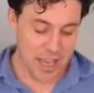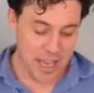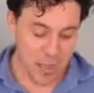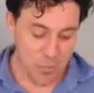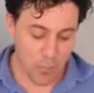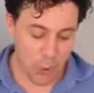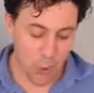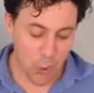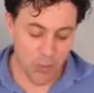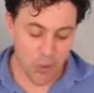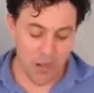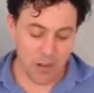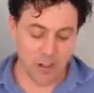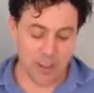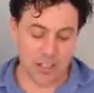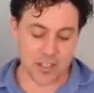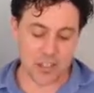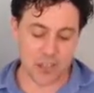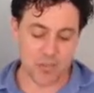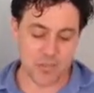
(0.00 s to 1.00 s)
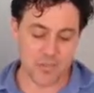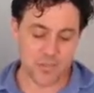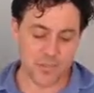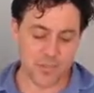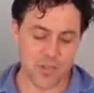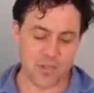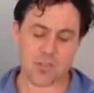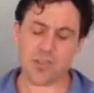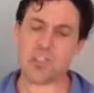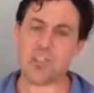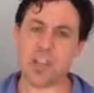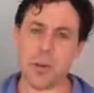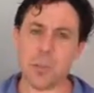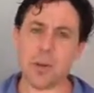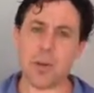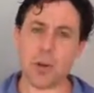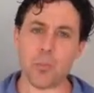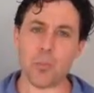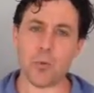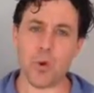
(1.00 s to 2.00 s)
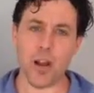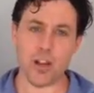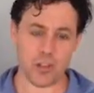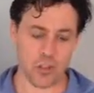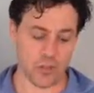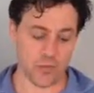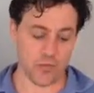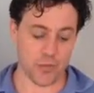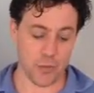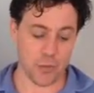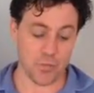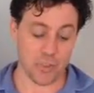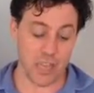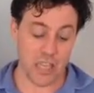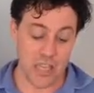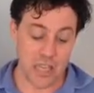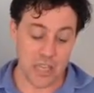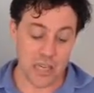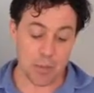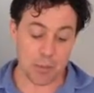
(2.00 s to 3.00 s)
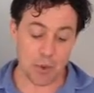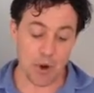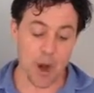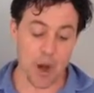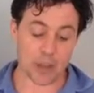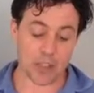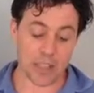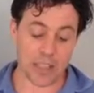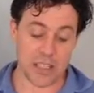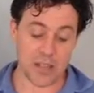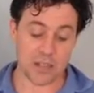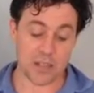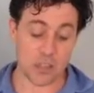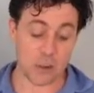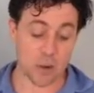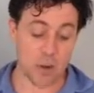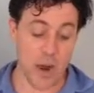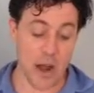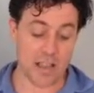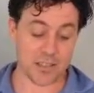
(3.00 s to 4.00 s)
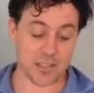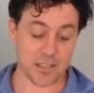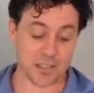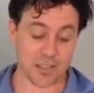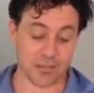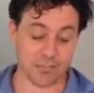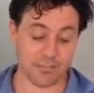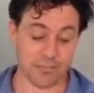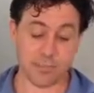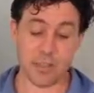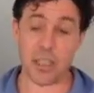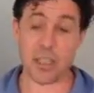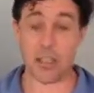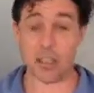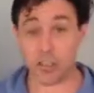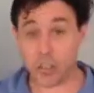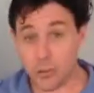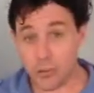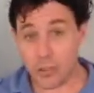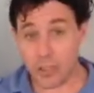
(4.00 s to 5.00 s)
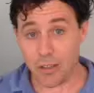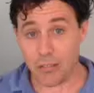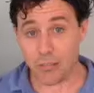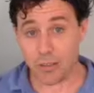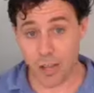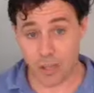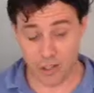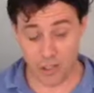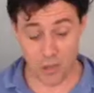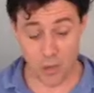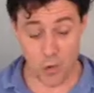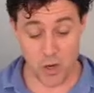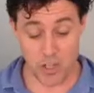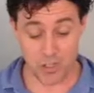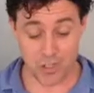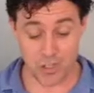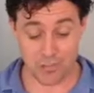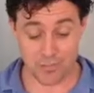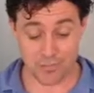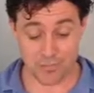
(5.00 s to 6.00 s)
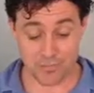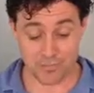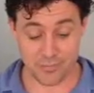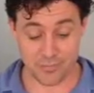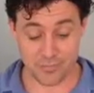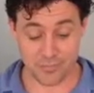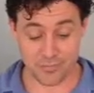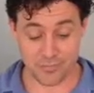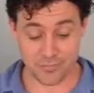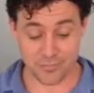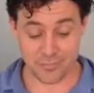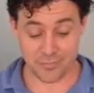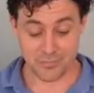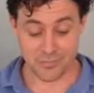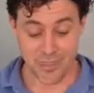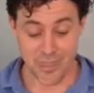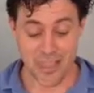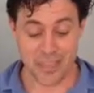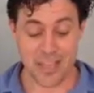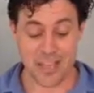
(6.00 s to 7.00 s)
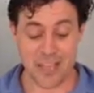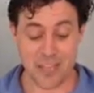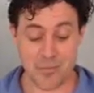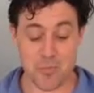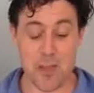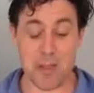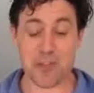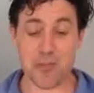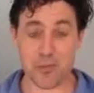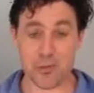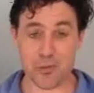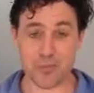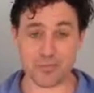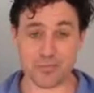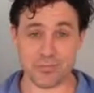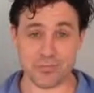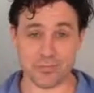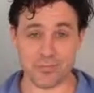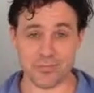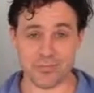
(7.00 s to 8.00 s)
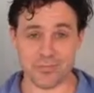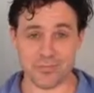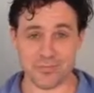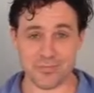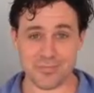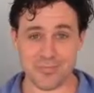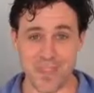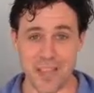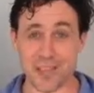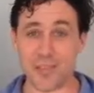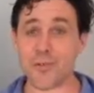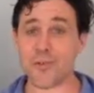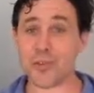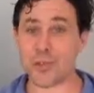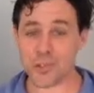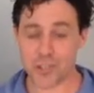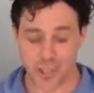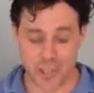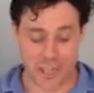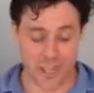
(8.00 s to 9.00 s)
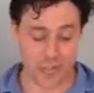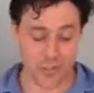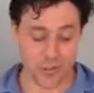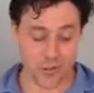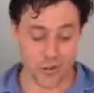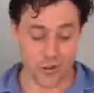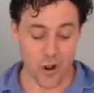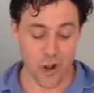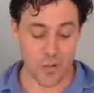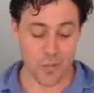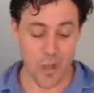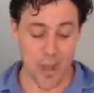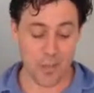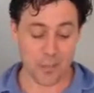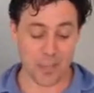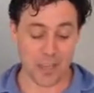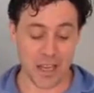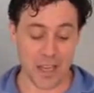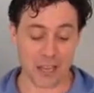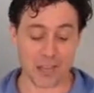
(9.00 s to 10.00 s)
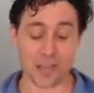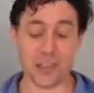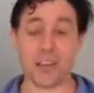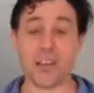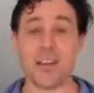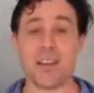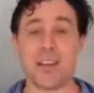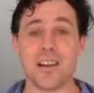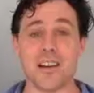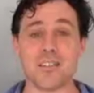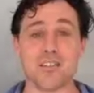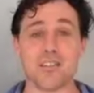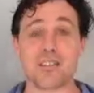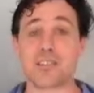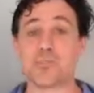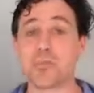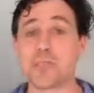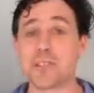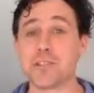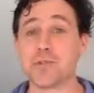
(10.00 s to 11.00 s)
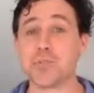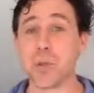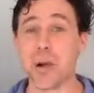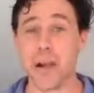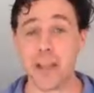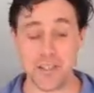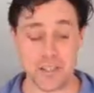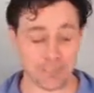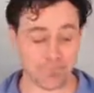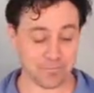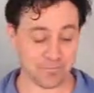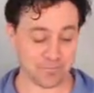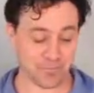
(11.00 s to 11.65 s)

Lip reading: In both areas, there's typical pressure from key broadleaves and grasses, including flushing weeds. It's mid-June, and the first in-crop application has just been sprayed.